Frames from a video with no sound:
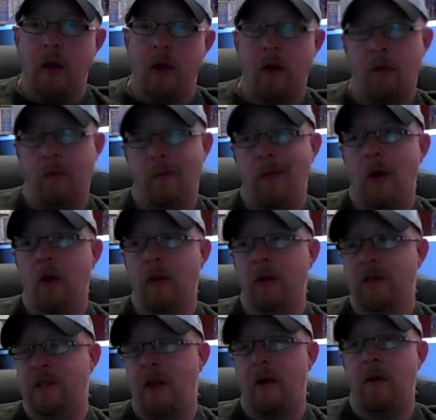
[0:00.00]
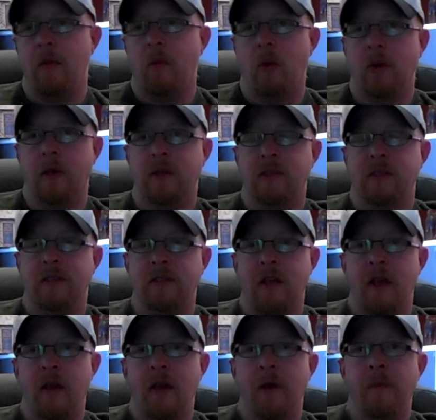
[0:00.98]
Or early Saturday morning, I should
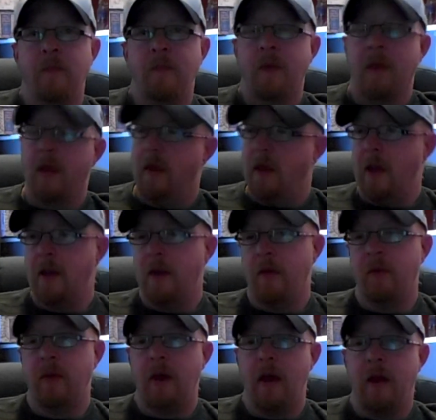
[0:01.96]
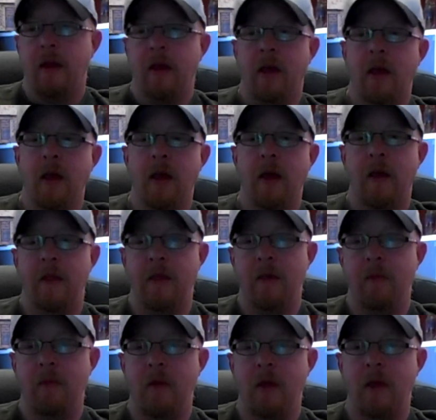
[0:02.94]
say. Get done with that, and
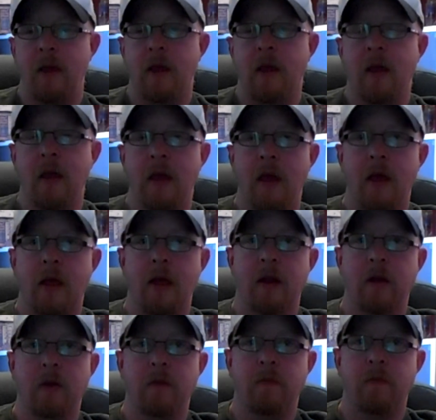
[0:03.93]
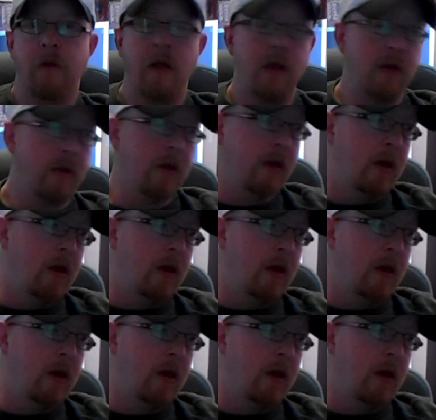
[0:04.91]
then me and a good friend,